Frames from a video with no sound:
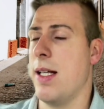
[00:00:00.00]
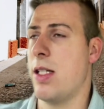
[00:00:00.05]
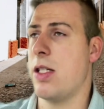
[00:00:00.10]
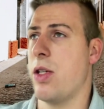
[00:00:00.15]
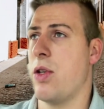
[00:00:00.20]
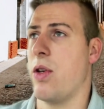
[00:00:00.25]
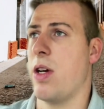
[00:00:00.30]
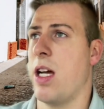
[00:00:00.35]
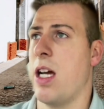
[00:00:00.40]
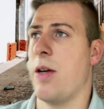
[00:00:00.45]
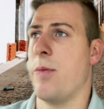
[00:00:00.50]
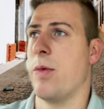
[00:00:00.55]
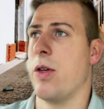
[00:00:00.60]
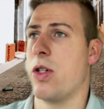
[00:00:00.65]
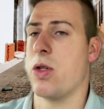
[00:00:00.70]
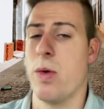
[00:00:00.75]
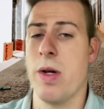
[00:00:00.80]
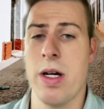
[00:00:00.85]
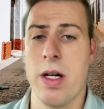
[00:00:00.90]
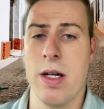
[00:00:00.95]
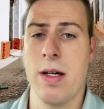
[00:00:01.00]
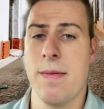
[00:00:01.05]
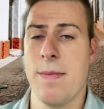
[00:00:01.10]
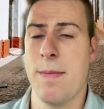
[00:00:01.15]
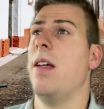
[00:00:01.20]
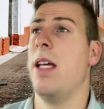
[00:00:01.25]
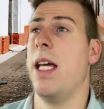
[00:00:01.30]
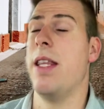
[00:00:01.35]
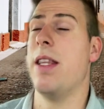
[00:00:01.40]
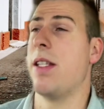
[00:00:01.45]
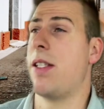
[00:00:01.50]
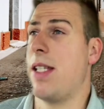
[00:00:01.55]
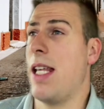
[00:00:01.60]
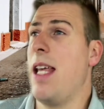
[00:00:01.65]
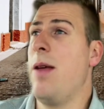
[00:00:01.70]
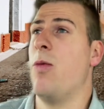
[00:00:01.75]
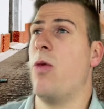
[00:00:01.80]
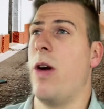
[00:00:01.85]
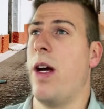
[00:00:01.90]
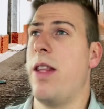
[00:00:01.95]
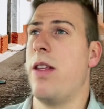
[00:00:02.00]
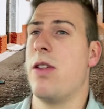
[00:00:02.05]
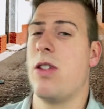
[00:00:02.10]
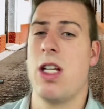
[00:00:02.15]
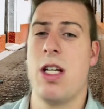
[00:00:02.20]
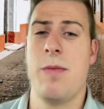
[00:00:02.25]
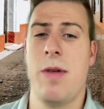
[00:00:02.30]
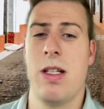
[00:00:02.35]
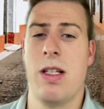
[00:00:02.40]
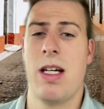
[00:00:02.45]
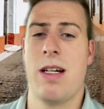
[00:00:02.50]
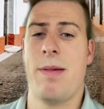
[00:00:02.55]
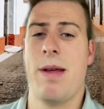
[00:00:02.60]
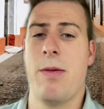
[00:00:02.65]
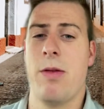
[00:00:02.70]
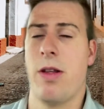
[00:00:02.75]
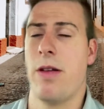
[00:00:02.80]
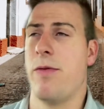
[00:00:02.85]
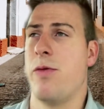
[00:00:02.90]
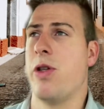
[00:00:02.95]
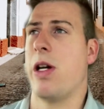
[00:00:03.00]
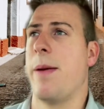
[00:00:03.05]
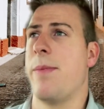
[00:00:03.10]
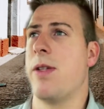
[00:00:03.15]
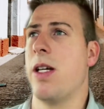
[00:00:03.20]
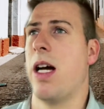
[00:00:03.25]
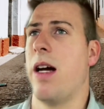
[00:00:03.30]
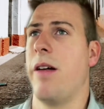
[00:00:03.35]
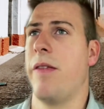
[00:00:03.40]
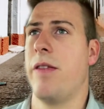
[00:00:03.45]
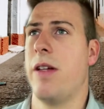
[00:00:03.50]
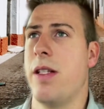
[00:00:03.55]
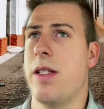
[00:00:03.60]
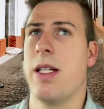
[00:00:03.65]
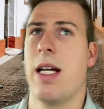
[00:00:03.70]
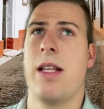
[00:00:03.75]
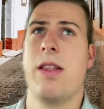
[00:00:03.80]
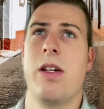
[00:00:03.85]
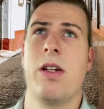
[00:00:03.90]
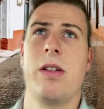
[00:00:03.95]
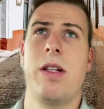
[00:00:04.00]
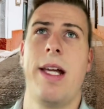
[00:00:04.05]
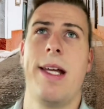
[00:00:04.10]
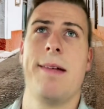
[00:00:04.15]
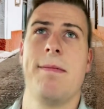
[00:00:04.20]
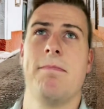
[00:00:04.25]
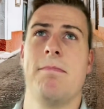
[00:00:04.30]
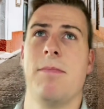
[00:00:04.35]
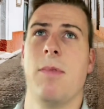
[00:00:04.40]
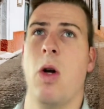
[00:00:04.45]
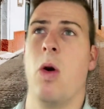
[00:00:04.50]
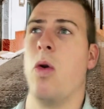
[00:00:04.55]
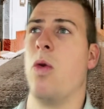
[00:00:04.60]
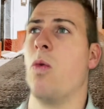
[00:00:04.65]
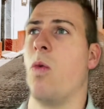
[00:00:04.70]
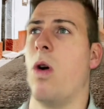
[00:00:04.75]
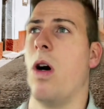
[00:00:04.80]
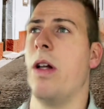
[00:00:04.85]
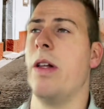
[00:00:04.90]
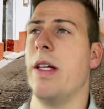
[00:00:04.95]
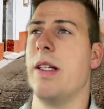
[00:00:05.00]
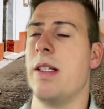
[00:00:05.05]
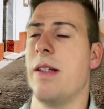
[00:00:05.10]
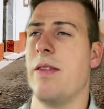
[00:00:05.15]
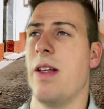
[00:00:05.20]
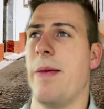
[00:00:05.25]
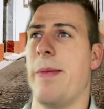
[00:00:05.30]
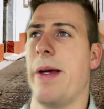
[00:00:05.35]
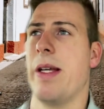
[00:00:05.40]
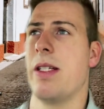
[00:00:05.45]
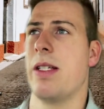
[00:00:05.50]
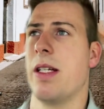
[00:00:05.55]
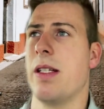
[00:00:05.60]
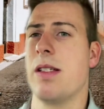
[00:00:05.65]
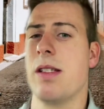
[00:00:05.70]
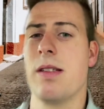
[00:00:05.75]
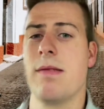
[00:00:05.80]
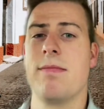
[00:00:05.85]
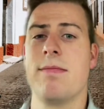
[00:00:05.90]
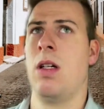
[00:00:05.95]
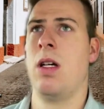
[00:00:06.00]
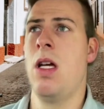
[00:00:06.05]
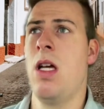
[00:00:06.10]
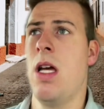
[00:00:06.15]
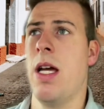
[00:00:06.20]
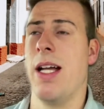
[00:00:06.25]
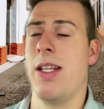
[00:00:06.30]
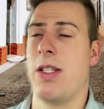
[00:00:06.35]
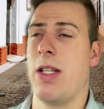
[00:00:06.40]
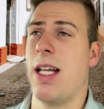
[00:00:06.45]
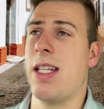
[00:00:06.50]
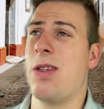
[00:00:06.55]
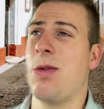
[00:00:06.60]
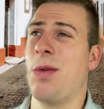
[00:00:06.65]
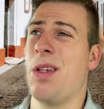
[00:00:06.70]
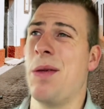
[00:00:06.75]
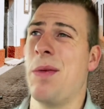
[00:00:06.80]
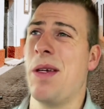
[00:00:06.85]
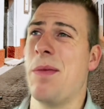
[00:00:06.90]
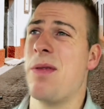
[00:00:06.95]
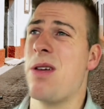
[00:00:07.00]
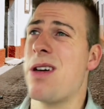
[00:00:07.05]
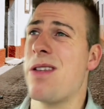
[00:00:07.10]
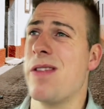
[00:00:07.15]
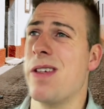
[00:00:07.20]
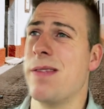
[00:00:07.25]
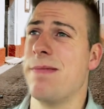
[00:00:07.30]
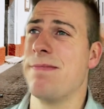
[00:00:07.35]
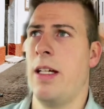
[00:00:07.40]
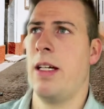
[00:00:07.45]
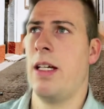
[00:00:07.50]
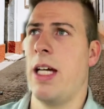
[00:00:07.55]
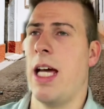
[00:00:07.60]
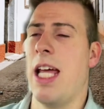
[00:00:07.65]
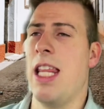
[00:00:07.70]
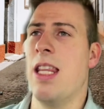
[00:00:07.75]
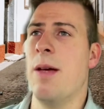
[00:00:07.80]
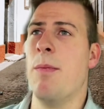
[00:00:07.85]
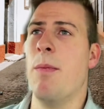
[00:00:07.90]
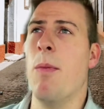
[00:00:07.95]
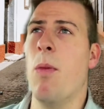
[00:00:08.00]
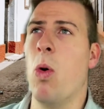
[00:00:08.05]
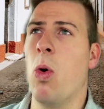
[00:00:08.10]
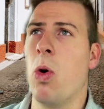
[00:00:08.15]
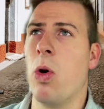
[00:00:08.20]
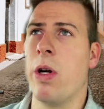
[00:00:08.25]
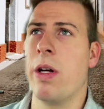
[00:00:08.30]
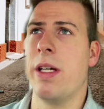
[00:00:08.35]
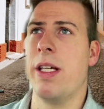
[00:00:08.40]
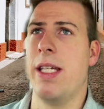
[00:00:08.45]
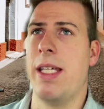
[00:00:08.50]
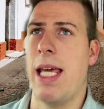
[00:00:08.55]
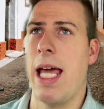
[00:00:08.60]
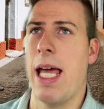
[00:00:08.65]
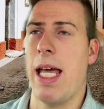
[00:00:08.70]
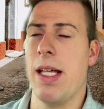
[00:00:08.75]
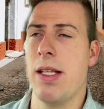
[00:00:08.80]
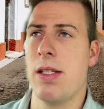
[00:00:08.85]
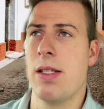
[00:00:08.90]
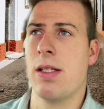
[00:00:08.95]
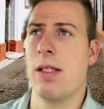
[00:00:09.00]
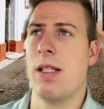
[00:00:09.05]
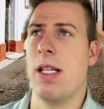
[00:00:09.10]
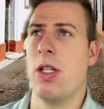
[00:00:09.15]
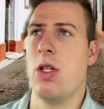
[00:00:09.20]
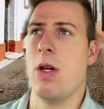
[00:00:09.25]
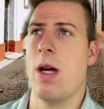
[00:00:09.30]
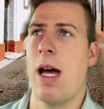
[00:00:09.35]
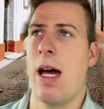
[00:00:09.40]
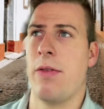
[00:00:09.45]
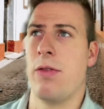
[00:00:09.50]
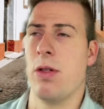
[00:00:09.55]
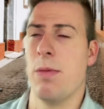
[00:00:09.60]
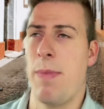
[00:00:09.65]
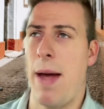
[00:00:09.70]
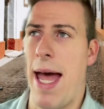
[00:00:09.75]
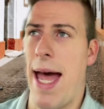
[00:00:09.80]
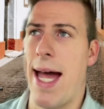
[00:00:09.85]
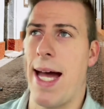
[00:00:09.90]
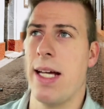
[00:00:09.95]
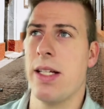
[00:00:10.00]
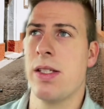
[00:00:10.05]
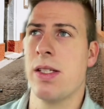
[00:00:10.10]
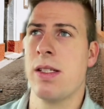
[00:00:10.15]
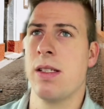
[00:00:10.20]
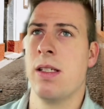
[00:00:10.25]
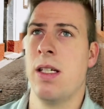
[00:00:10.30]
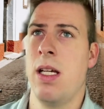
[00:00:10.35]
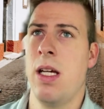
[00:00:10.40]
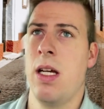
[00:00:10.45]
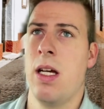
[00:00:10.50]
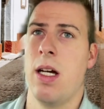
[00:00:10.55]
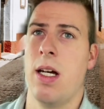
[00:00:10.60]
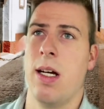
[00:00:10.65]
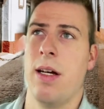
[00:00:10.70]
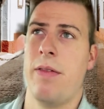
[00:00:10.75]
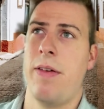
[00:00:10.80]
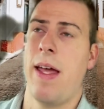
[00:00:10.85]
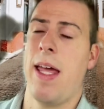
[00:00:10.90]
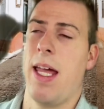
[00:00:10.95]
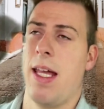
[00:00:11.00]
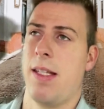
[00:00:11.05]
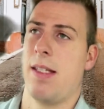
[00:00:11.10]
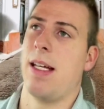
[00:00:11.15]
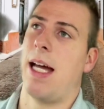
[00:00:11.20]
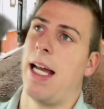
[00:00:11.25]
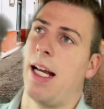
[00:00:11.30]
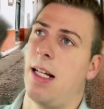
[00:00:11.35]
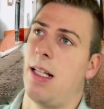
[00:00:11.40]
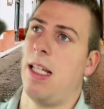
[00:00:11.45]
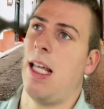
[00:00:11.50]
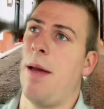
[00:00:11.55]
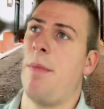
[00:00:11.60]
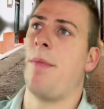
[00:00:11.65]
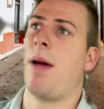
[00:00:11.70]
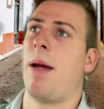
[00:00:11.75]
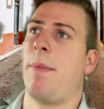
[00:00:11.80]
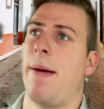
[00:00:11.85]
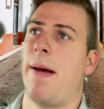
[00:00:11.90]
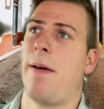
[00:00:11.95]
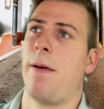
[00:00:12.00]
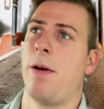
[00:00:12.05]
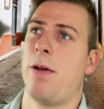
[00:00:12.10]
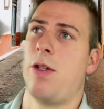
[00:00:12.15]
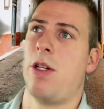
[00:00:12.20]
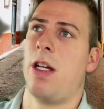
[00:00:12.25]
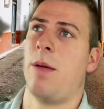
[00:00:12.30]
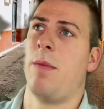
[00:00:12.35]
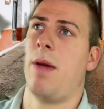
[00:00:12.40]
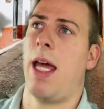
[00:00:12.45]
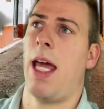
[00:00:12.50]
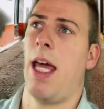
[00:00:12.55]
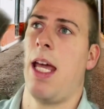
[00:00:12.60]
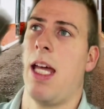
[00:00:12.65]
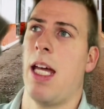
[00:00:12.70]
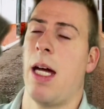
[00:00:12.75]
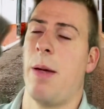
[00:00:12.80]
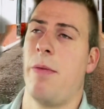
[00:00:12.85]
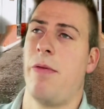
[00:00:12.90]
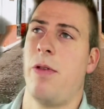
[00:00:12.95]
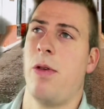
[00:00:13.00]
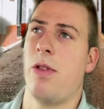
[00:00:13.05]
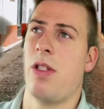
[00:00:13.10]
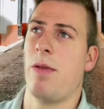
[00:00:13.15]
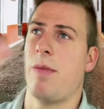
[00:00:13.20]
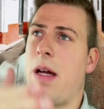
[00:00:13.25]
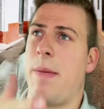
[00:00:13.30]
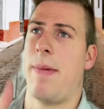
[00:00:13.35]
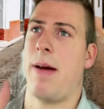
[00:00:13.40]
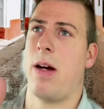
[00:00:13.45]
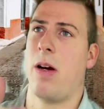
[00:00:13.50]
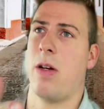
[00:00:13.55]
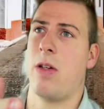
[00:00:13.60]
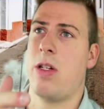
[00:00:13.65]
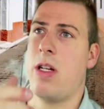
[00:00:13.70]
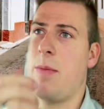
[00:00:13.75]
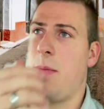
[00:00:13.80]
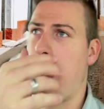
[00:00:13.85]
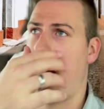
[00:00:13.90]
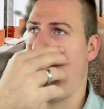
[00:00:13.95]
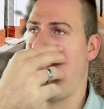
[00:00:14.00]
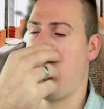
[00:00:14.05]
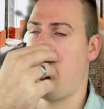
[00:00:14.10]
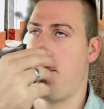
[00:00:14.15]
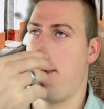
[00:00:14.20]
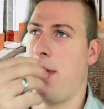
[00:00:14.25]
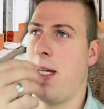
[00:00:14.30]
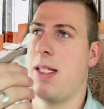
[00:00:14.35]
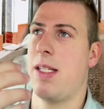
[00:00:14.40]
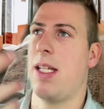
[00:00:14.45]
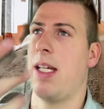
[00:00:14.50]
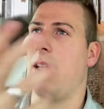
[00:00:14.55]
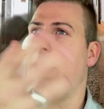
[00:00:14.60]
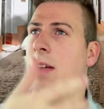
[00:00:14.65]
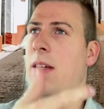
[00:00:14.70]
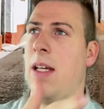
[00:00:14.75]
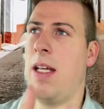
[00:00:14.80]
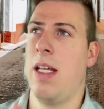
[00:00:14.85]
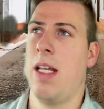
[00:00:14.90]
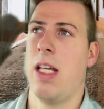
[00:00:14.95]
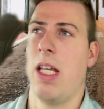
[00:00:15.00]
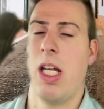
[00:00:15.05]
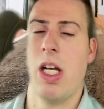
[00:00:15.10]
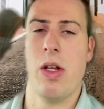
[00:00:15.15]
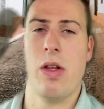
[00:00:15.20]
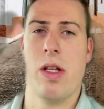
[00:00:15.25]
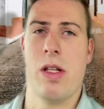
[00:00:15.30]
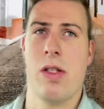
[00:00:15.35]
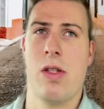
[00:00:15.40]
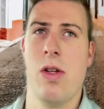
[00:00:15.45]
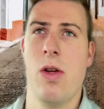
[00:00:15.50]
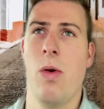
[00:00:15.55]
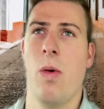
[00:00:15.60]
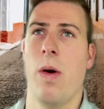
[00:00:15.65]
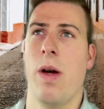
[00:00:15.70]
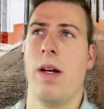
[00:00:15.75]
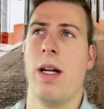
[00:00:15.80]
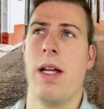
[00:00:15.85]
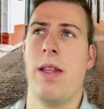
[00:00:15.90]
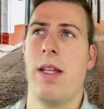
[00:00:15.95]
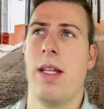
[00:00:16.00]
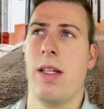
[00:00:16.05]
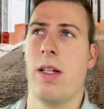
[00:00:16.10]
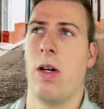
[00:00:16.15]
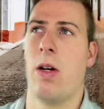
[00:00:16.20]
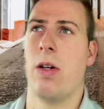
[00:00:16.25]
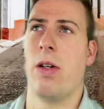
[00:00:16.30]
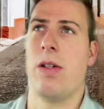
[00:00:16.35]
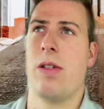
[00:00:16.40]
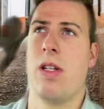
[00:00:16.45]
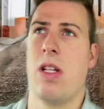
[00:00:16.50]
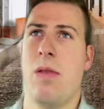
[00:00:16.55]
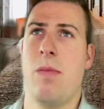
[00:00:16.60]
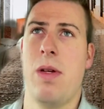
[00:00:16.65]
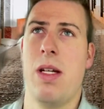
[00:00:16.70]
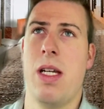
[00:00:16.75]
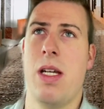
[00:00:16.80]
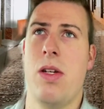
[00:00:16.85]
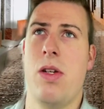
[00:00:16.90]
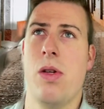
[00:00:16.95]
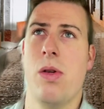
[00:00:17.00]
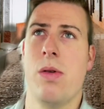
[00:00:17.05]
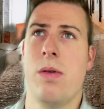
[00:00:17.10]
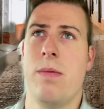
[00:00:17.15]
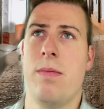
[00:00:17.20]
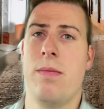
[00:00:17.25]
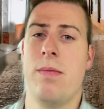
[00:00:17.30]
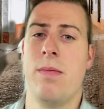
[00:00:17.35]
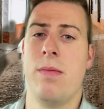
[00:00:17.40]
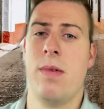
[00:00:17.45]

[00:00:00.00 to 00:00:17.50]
Instagram or Twitter. In the same way, there's going to be a lot of people that have dropped off inside their own wallet, if that makes sense. And so that's a really big part of it. And the more gates that you have to pass of, hey, I claim my power gem, hey, I'm fusing my power gem, hey, I'm minting this new one, I think the harder it's going to be to do.